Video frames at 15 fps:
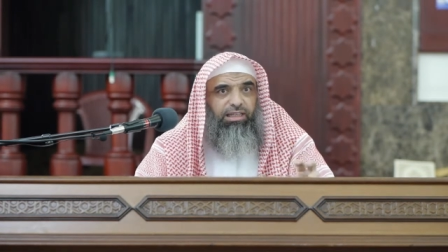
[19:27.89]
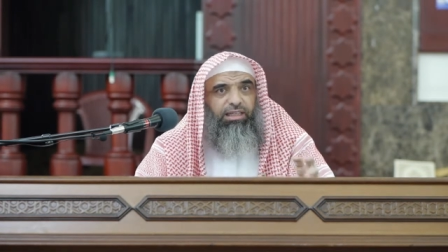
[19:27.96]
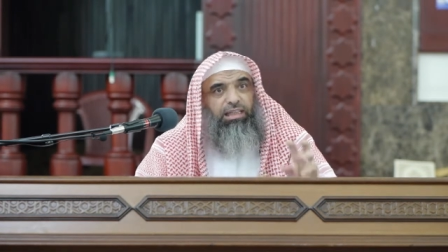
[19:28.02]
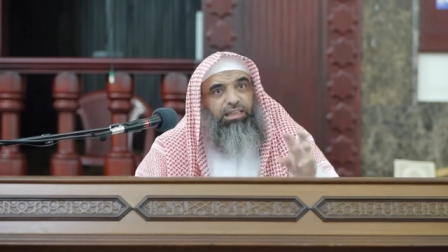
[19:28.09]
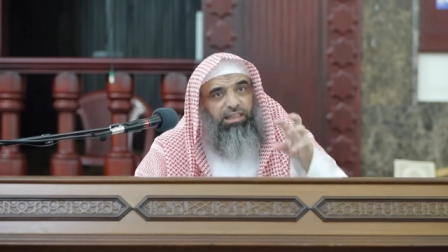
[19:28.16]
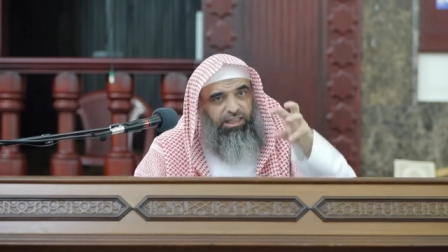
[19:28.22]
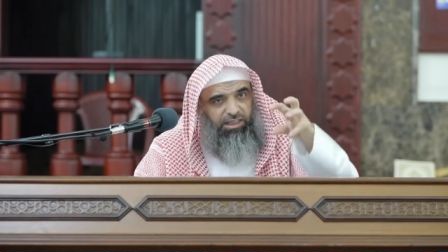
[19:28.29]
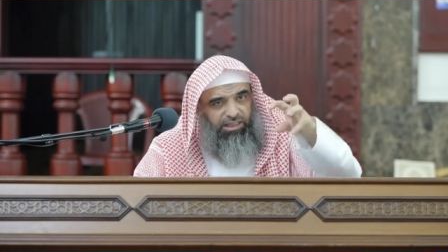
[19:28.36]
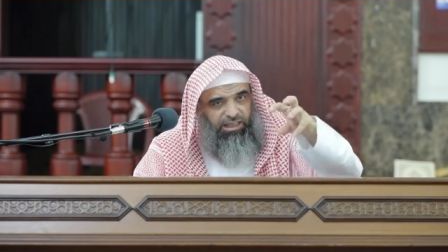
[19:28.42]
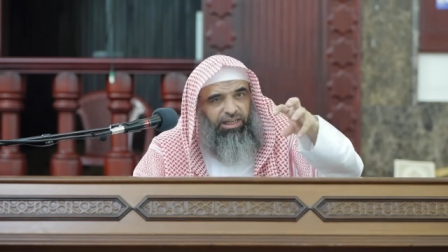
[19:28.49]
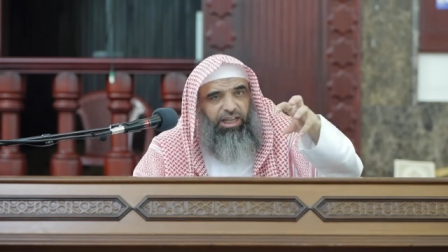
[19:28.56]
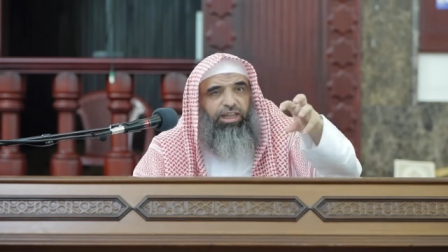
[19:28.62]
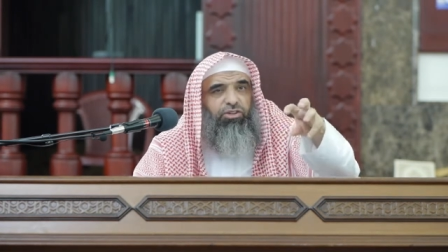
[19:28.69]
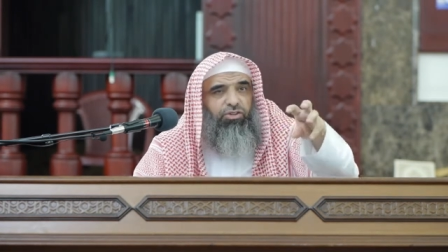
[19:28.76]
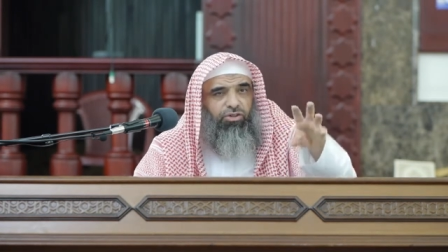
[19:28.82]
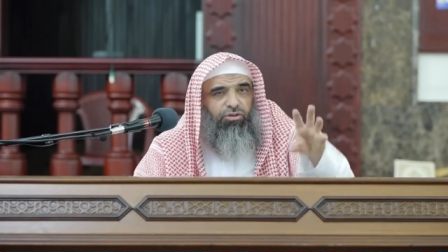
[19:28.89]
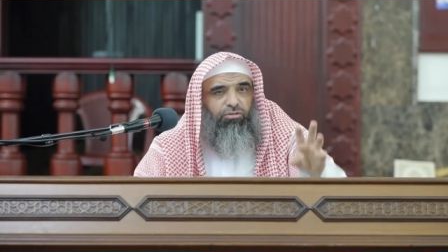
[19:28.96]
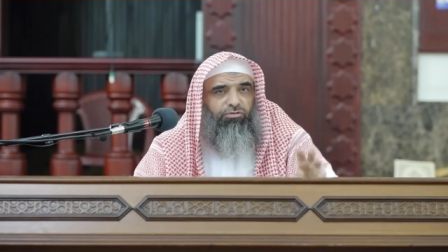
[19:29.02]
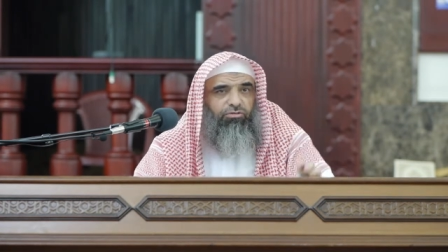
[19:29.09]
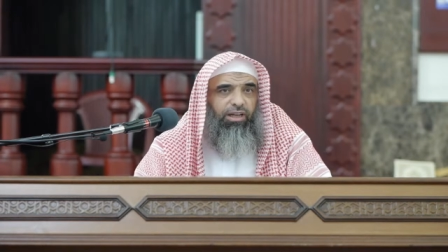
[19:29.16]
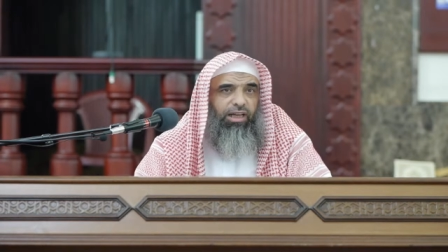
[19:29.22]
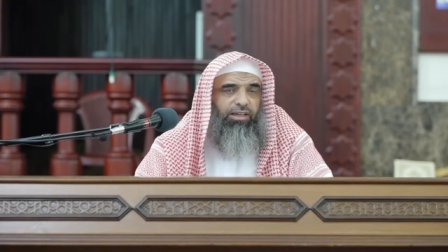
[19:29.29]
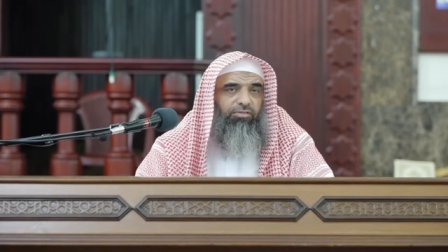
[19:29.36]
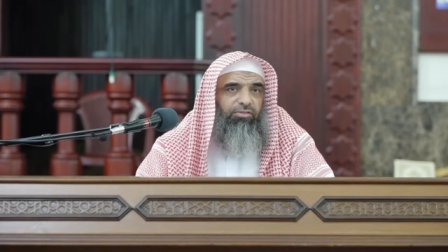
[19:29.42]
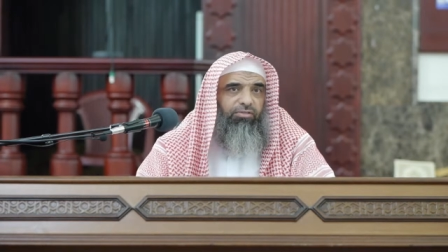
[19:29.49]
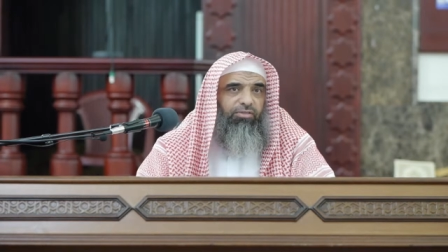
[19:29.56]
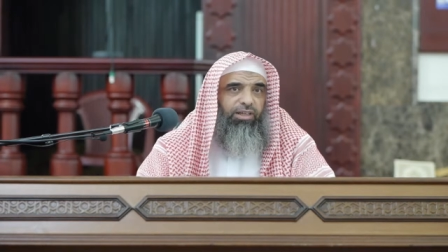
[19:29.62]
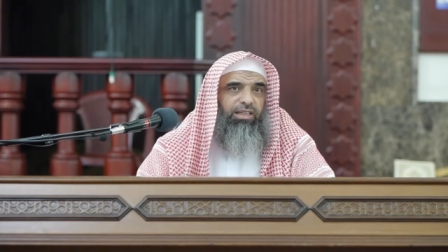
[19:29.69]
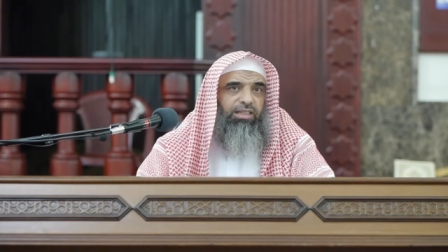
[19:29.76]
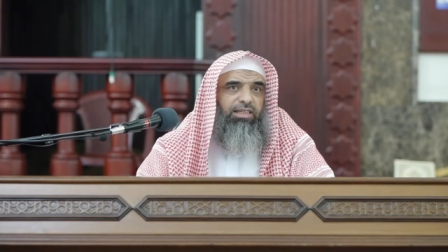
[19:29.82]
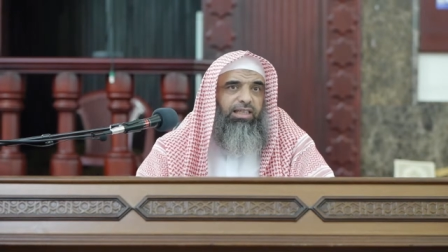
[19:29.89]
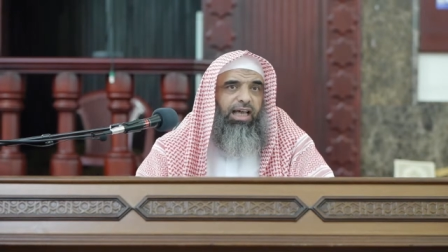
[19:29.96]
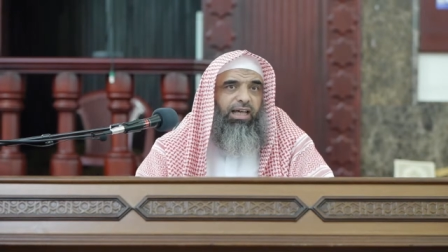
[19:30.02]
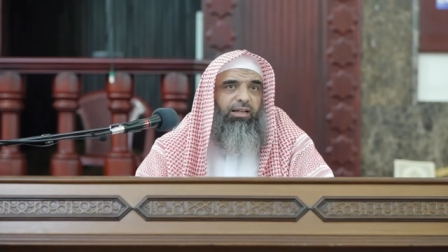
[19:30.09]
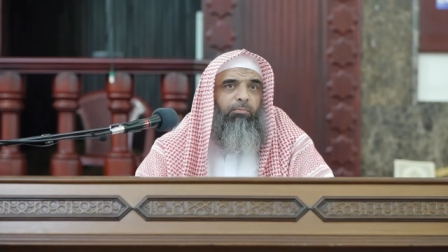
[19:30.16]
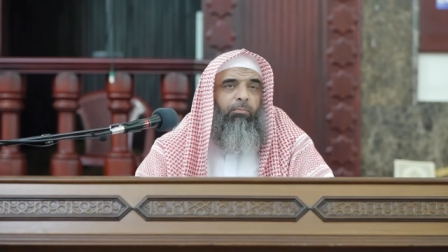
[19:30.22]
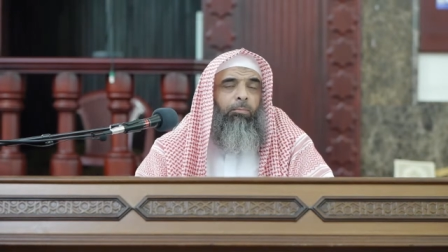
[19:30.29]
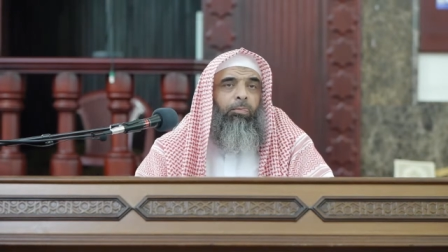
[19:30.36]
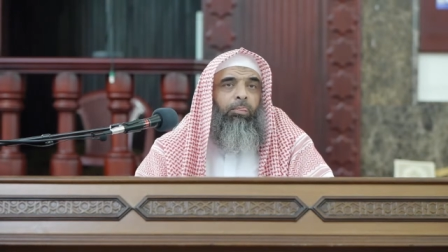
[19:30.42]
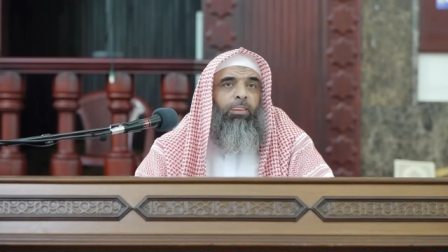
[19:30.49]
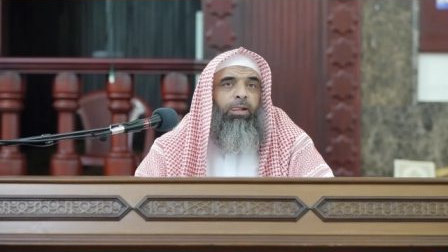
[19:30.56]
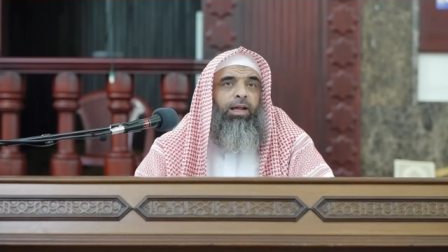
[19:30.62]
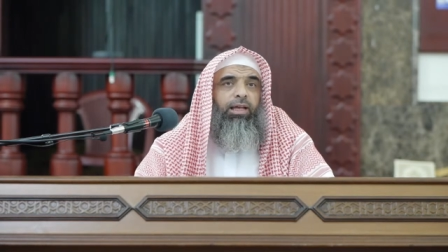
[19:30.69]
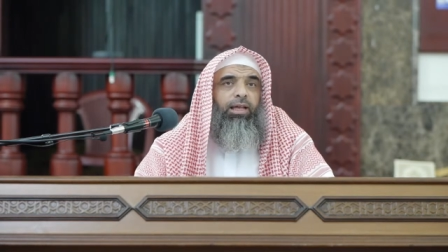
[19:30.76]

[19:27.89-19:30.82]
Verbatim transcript: the, the nature of life, is that